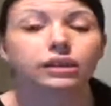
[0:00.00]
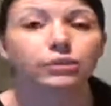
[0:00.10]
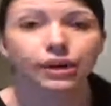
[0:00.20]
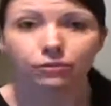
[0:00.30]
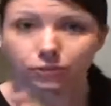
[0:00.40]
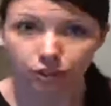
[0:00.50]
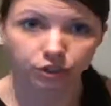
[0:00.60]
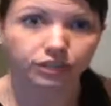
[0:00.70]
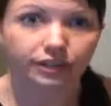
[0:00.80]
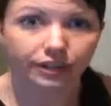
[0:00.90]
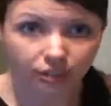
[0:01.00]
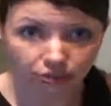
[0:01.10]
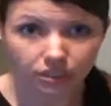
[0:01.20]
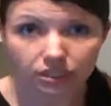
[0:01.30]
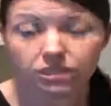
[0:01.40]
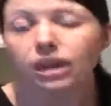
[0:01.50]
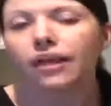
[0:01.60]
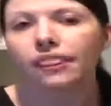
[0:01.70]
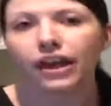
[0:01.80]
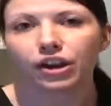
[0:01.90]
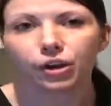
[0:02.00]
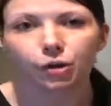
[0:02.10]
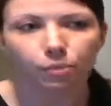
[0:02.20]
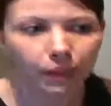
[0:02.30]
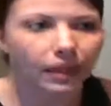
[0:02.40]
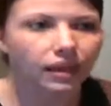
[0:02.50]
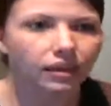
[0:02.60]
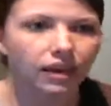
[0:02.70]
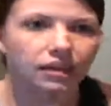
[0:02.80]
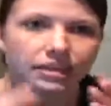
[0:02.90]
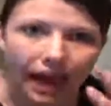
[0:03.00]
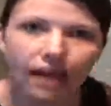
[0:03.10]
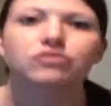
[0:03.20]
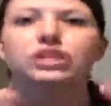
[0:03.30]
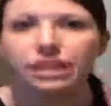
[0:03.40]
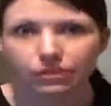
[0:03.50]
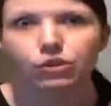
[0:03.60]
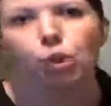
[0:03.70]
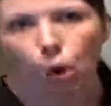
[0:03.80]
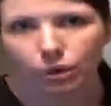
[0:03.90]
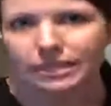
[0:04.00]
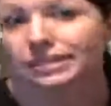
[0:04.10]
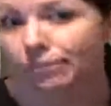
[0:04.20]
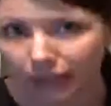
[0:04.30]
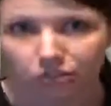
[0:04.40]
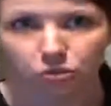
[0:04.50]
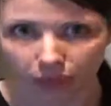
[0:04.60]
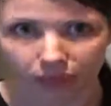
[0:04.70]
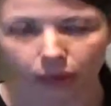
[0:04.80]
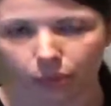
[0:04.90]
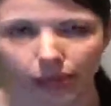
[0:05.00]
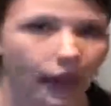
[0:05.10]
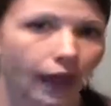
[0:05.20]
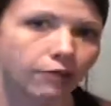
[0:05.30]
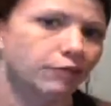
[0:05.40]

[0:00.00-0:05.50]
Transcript: We have fiduciary duties that are making us have to give you always the best rate that we have.